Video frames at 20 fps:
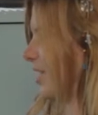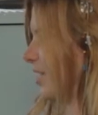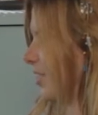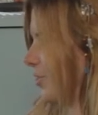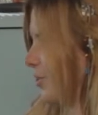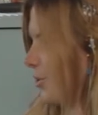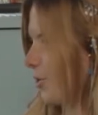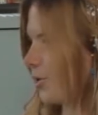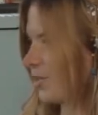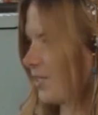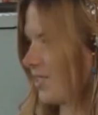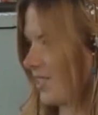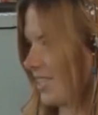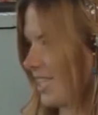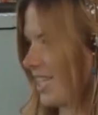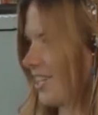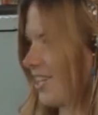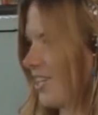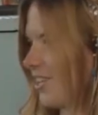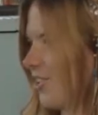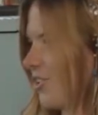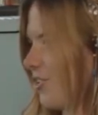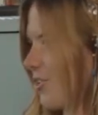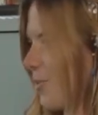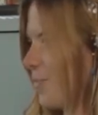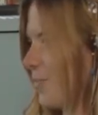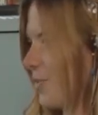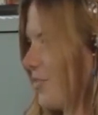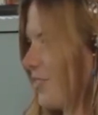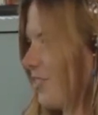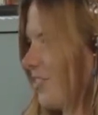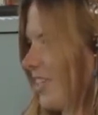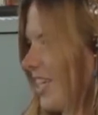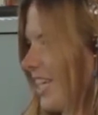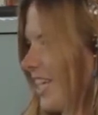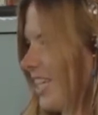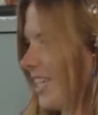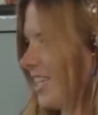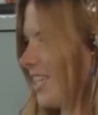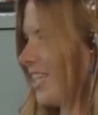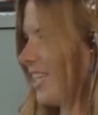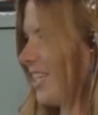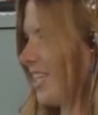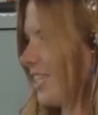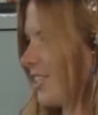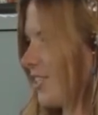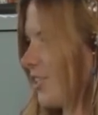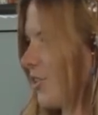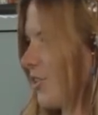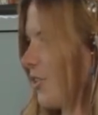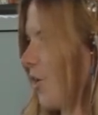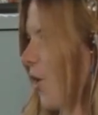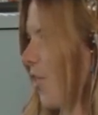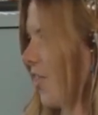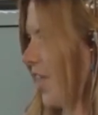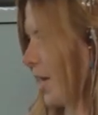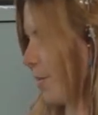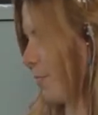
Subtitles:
you're still and not moving to not then